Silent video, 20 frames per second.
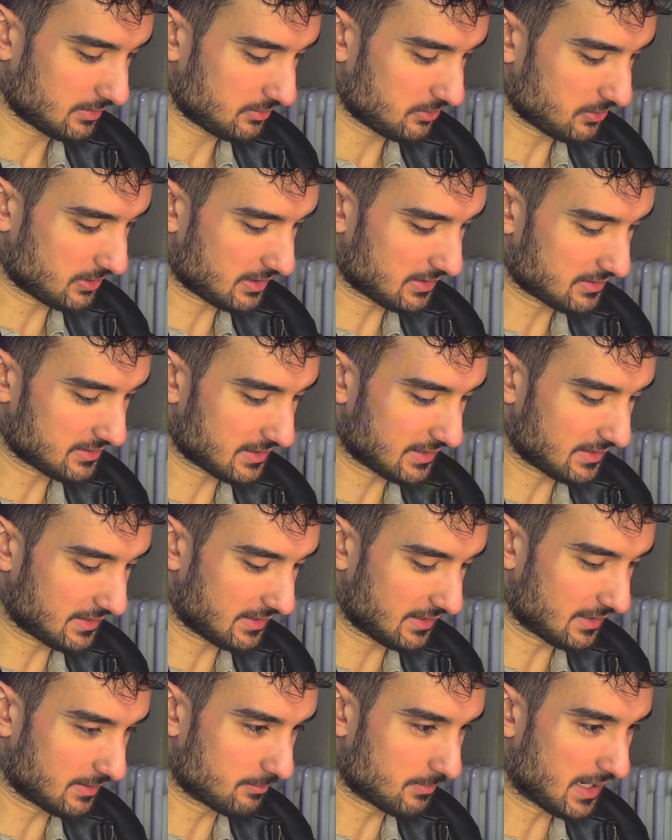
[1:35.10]
you can say
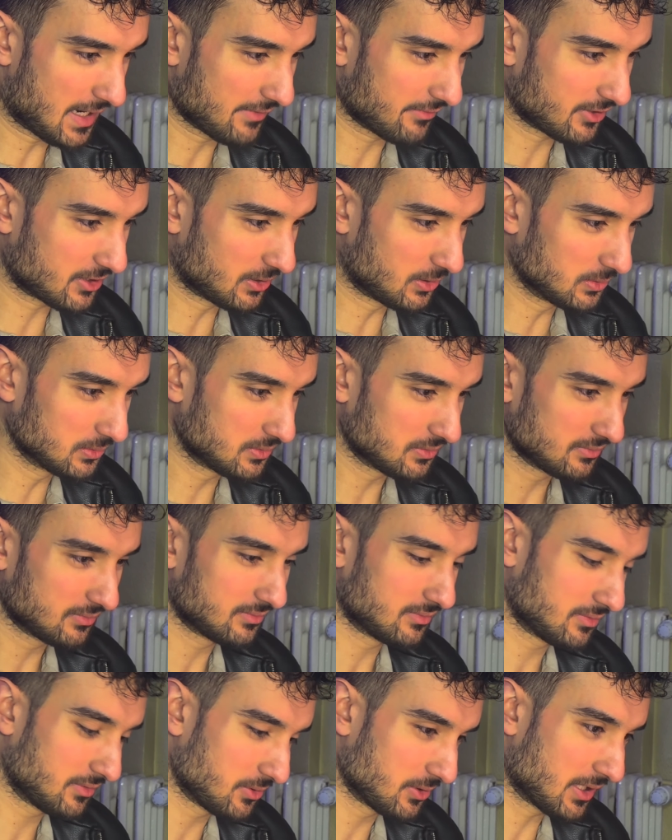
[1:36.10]
here bytecode,
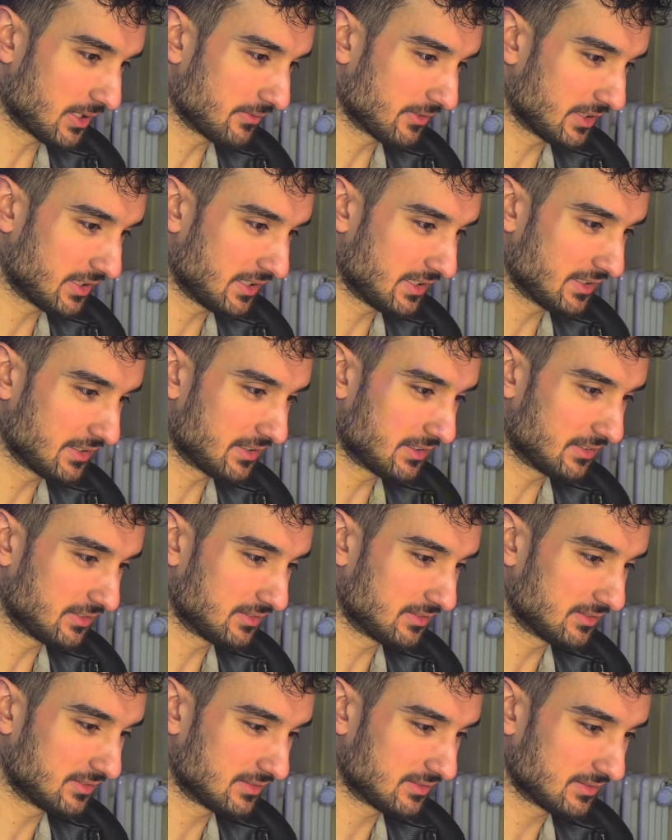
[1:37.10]
you can here
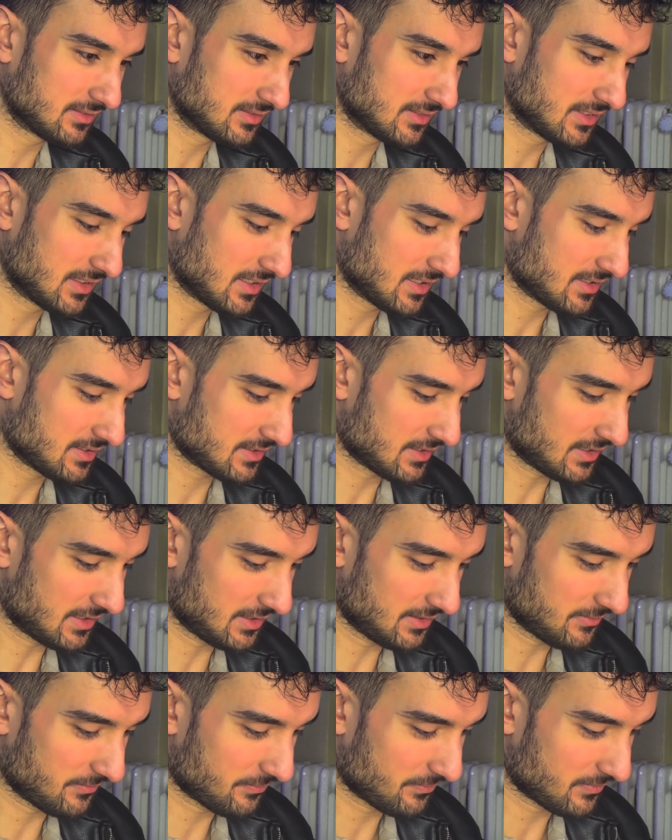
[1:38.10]

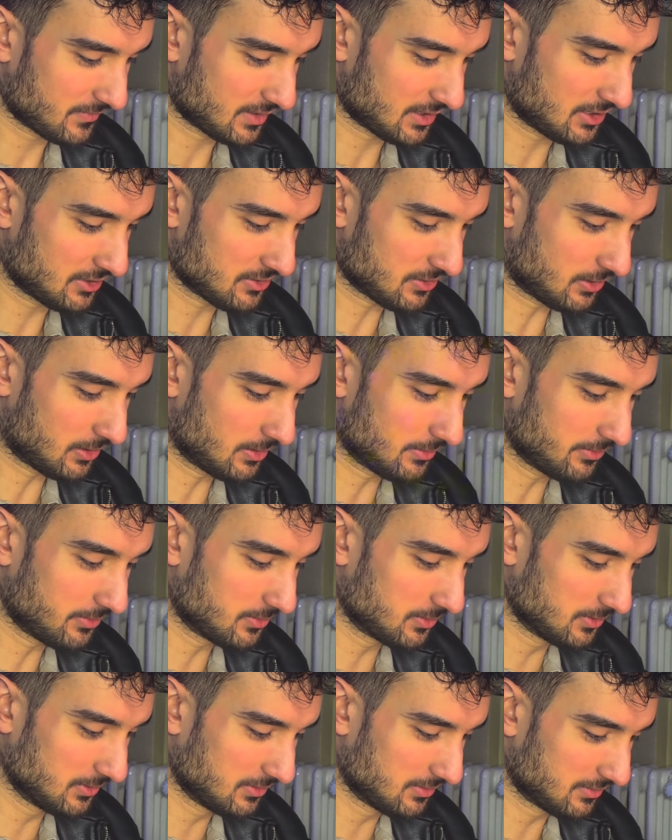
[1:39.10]
say is
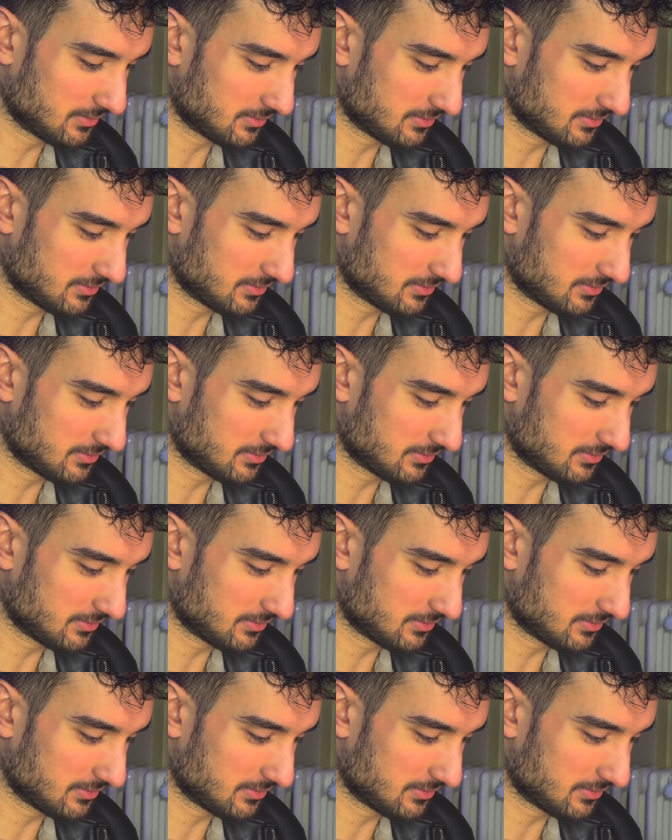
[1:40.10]
awful.